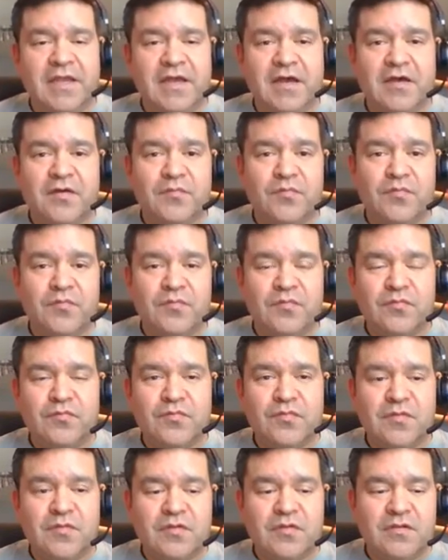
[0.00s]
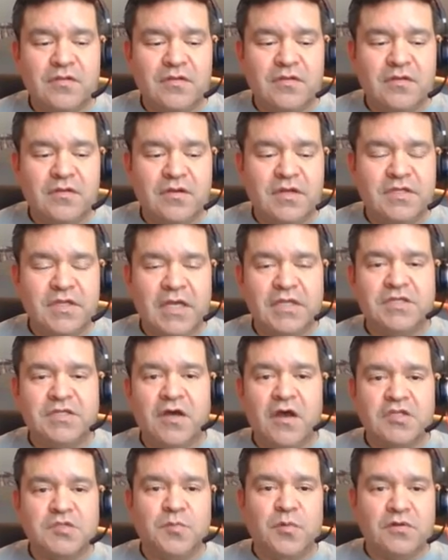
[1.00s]
uh, a, a,
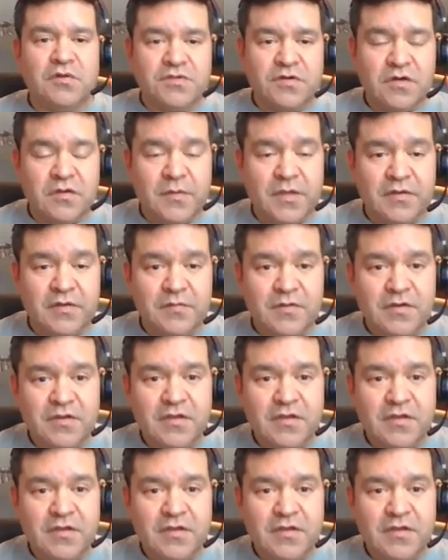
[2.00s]
dodgeball tournament.